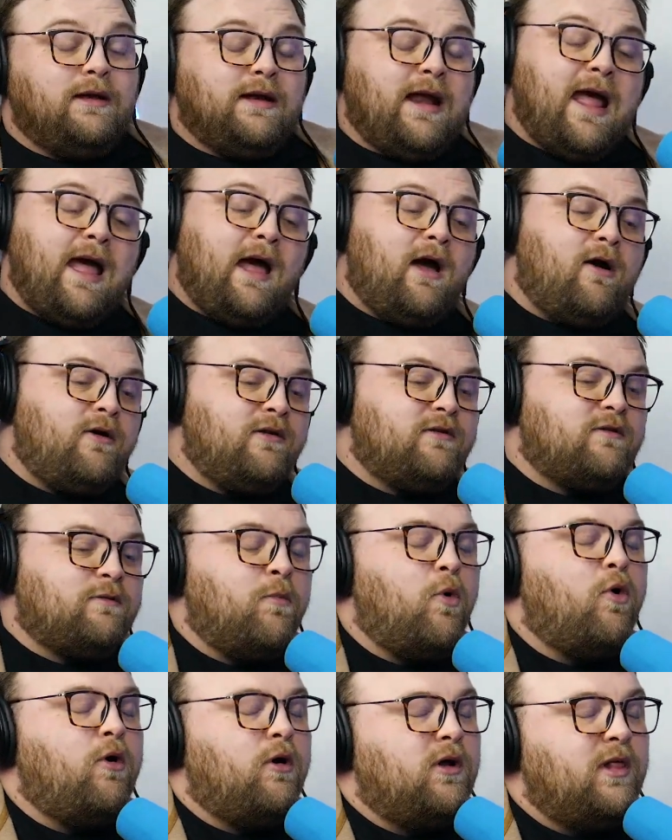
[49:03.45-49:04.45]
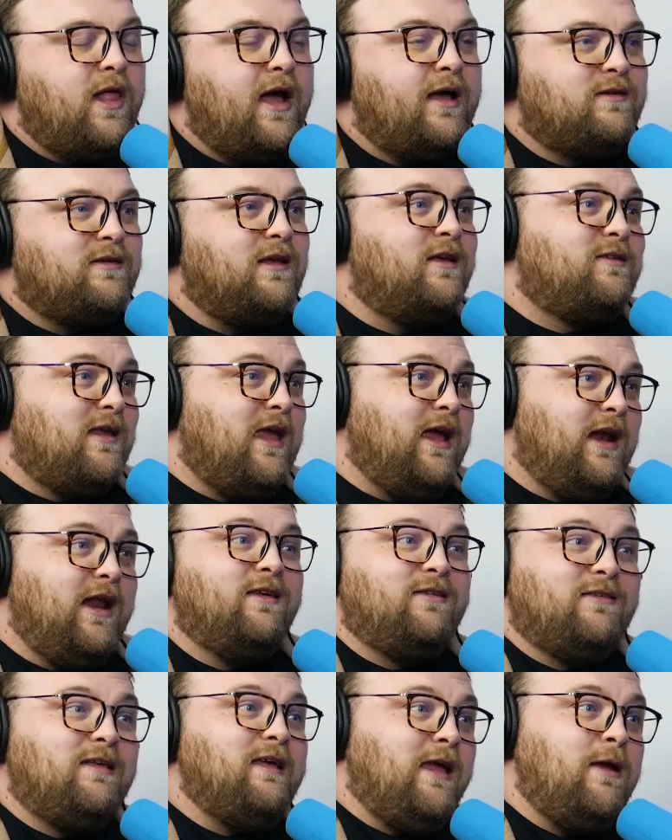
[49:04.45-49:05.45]
it's more or less, it
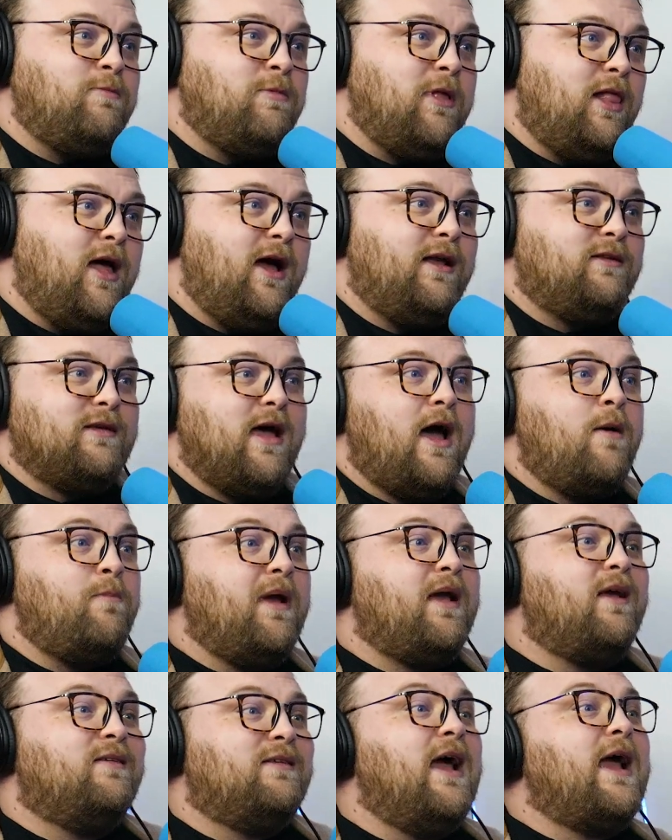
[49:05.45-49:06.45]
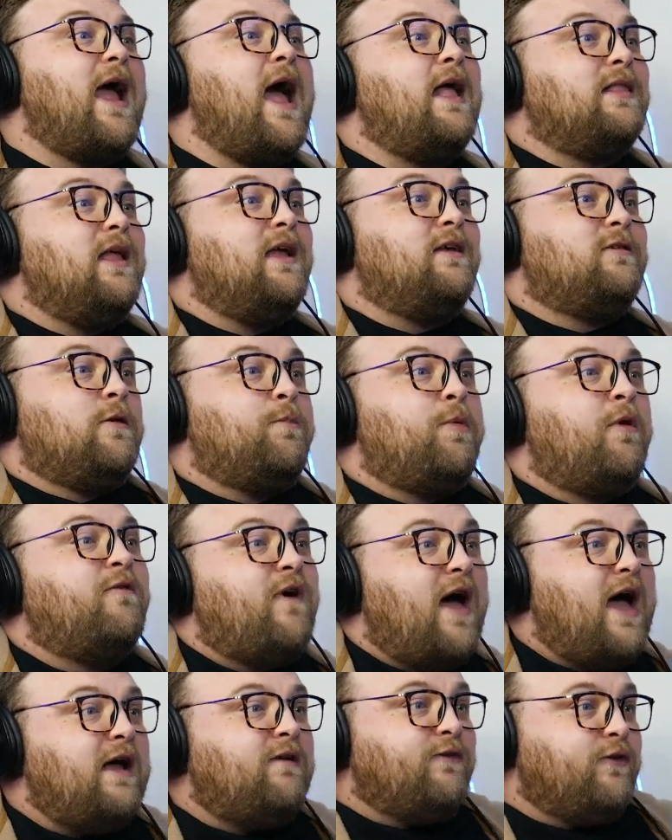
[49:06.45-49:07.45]
is to keep the lights on because I got things to
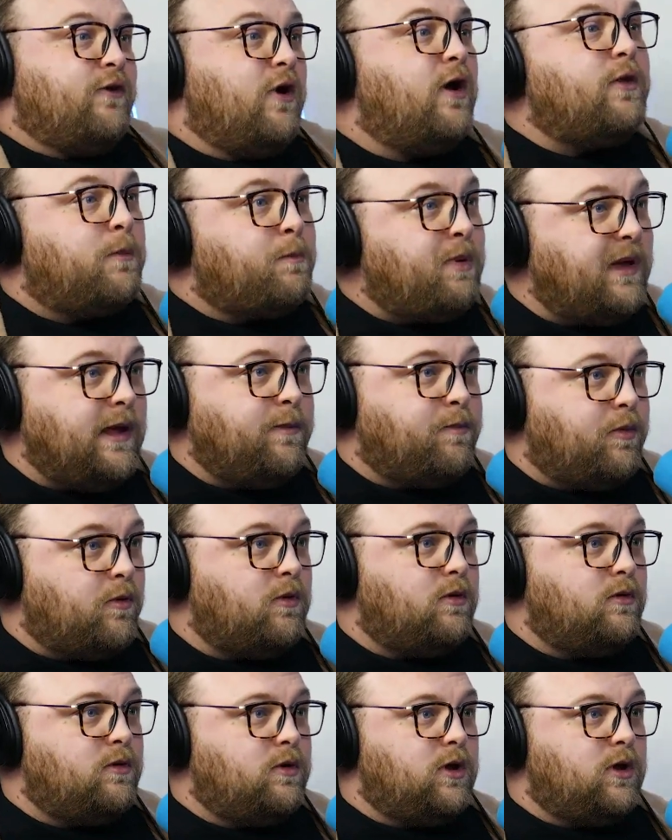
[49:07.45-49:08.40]
provide for other people,